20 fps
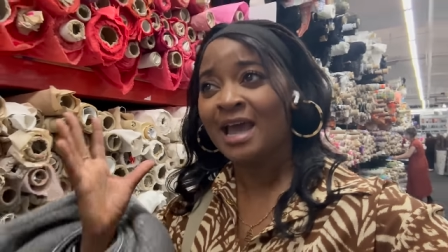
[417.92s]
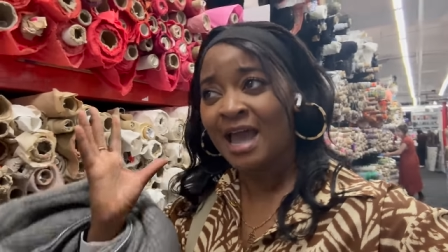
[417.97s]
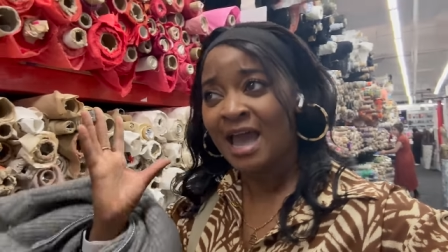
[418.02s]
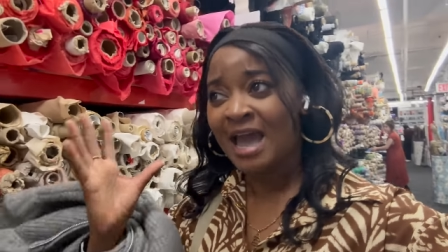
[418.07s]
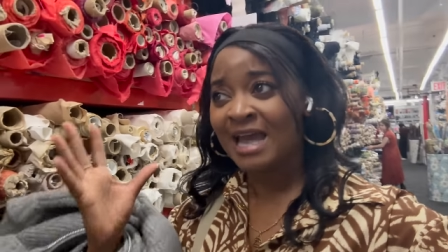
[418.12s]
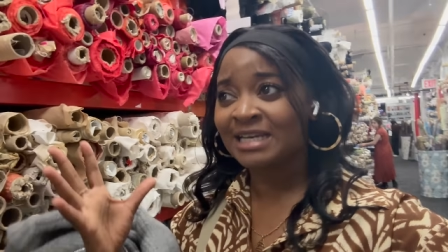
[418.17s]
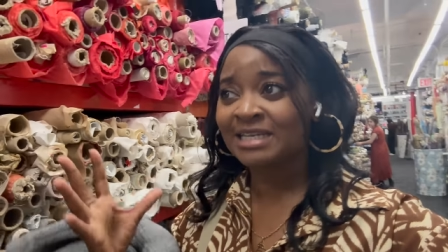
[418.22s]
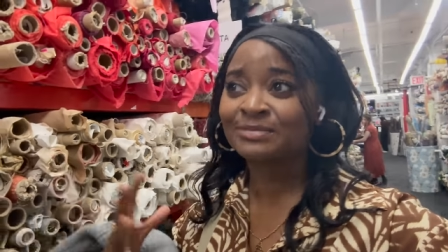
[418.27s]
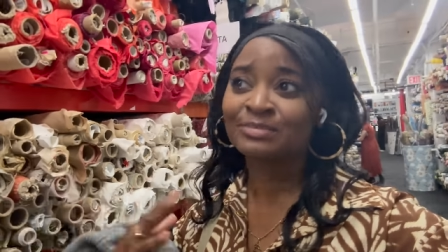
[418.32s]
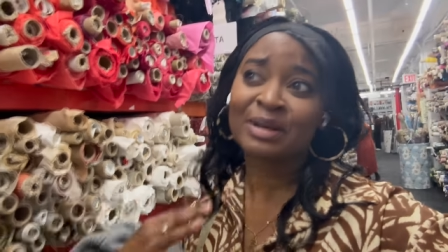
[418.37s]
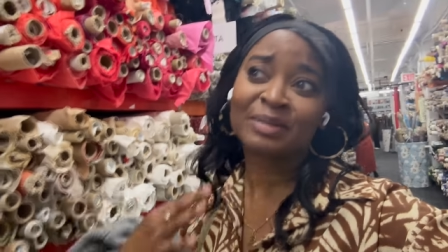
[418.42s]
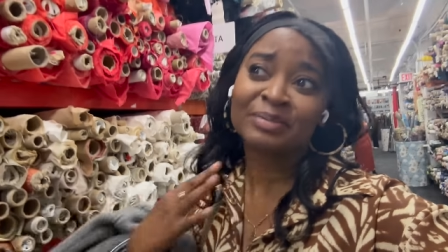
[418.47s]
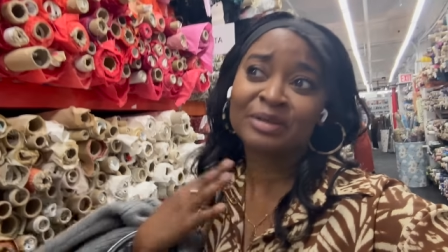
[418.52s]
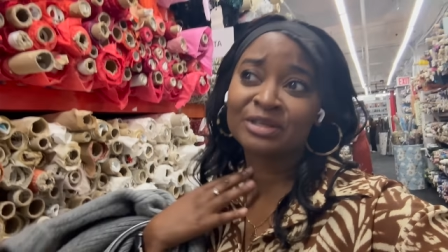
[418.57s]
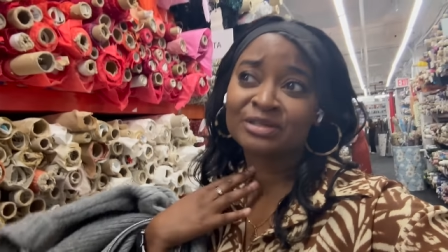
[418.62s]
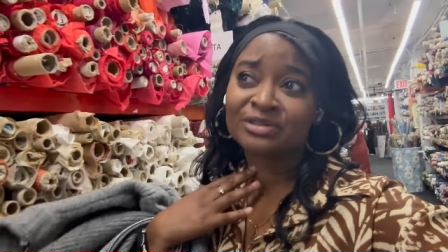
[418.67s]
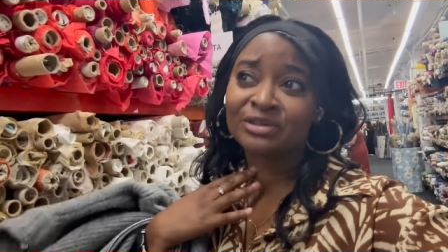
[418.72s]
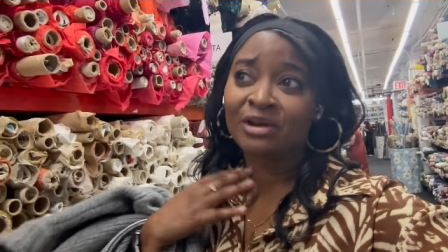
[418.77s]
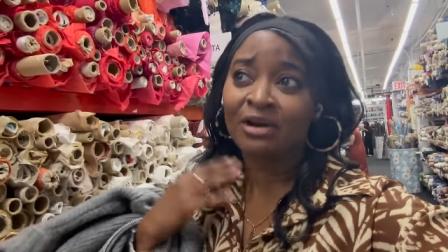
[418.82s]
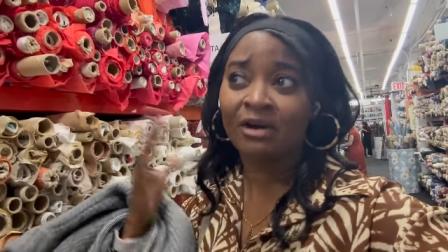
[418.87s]
and maybe a
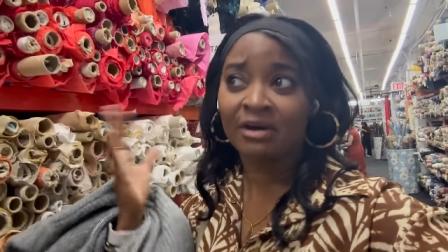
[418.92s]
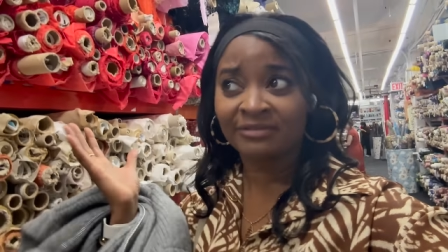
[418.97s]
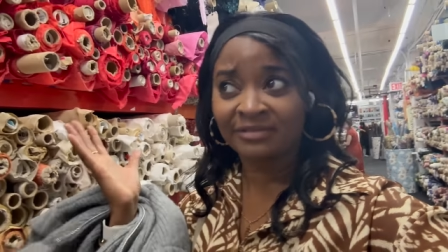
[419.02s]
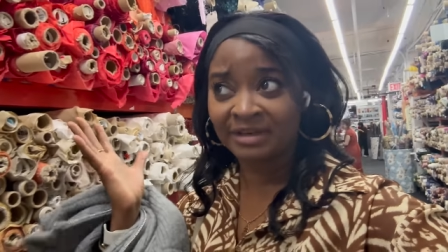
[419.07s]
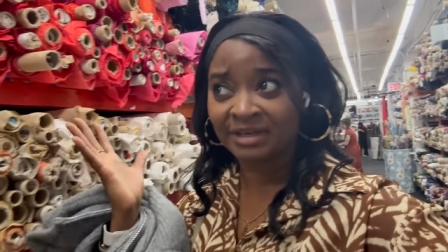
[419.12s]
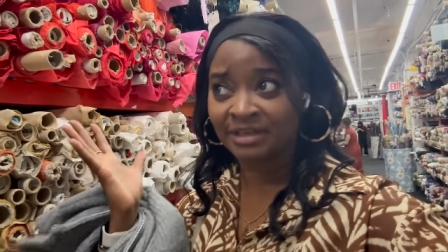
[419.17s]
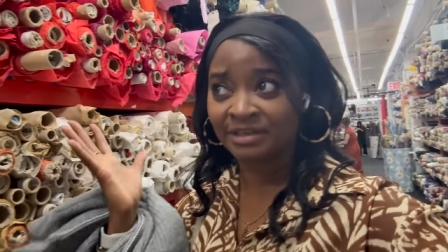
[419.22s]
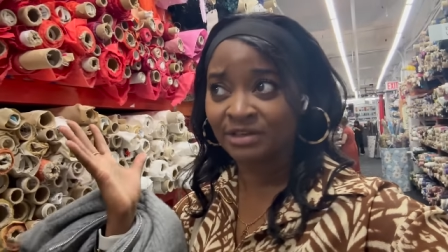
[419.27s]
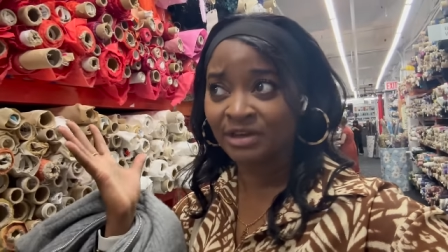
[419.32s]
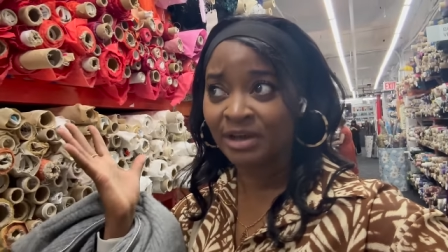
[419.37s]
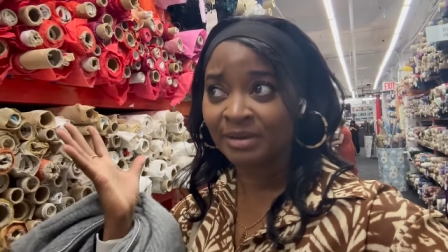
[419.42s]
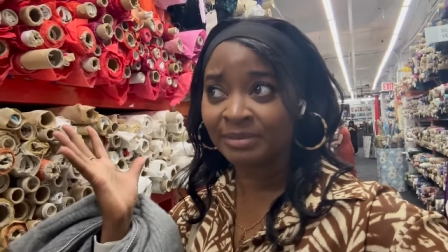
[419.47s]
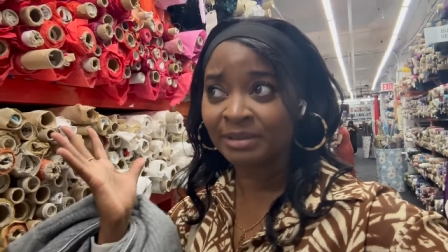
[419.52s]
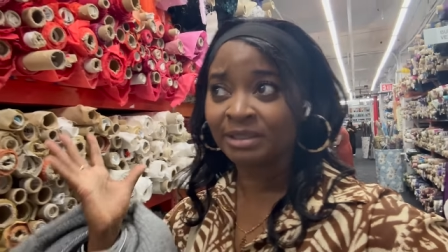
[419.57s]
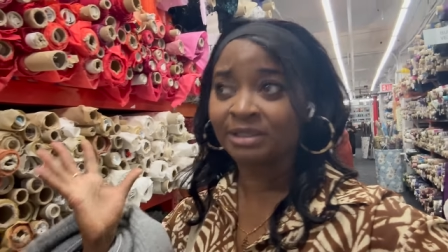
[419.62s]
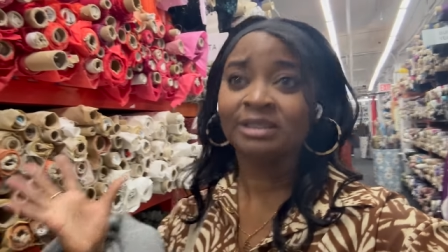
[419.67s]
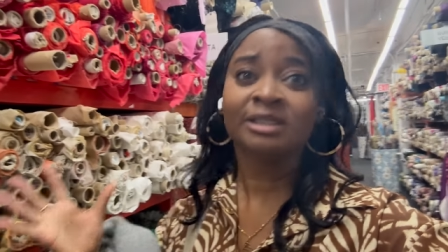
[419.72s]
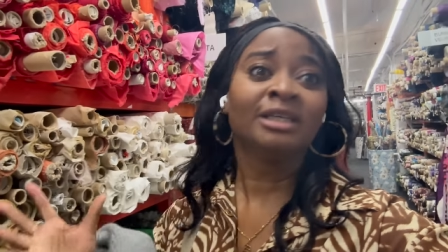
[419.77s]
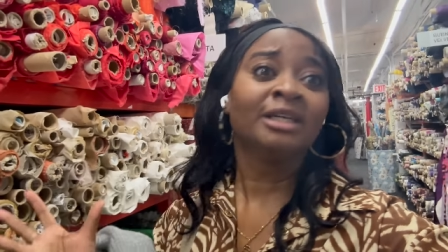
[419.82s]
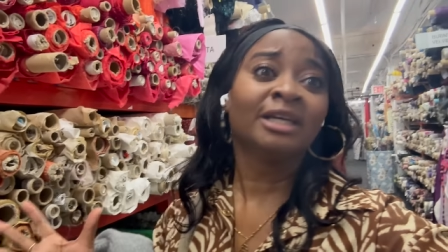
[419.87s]
scarf and a
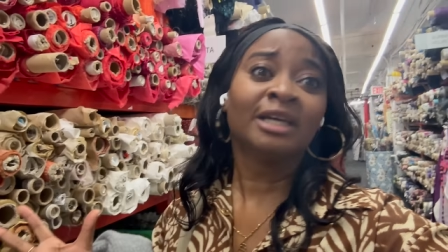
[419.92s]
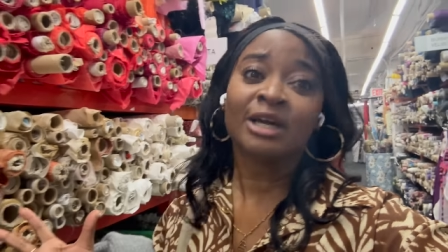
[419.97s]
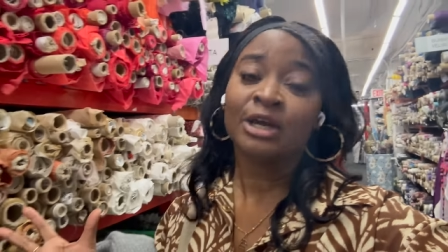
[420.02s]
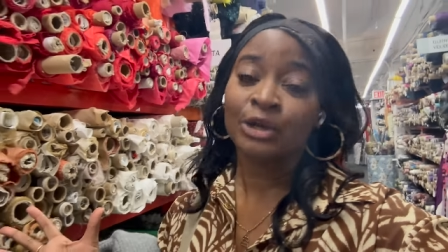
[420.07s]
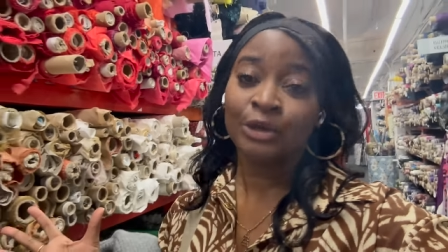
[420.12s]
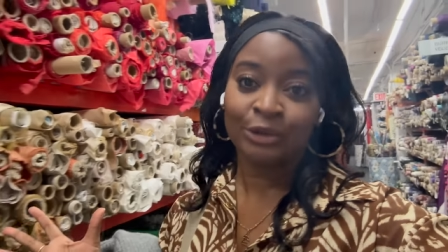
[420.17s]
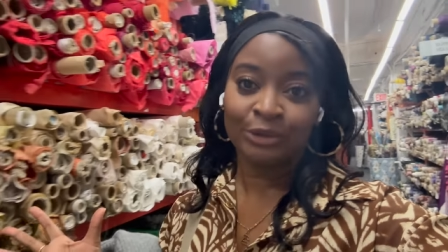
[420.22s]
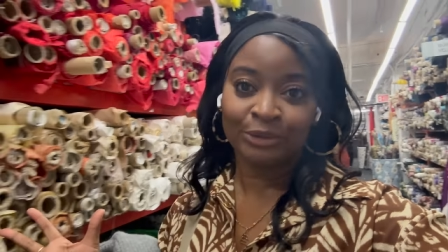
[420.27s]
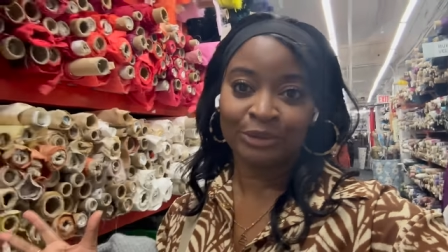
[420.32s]
turban who